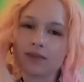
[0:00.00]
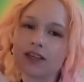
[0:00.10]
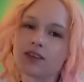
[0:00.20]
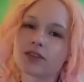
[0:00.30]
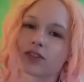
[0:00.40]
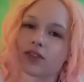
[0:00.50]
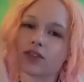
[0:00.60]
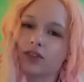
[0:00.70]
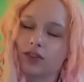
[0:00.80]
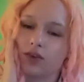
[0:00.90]
and it was
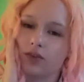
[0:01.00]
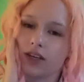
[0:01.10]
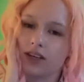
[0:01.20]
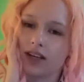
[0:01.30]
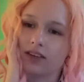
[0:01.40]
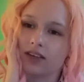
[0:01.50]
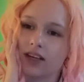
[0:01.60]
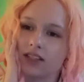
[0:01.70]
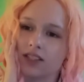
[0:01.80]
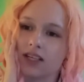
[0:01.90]
also so weird like
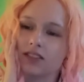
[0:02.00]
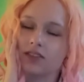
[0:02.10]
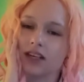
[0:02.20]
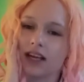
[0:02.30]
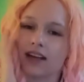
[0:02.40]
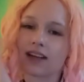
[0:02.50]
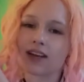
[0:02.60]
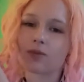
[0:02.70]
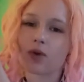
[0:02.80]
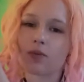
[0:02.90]
realization that at
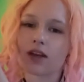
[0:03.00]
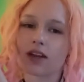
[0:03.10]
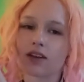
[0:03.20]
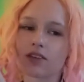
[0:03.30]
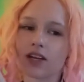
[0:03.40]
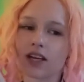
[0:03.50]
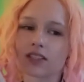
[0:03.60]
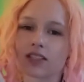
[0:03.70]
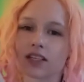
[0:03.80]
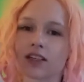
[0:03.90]
that moment i
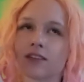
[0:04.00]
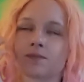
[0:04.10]
realized that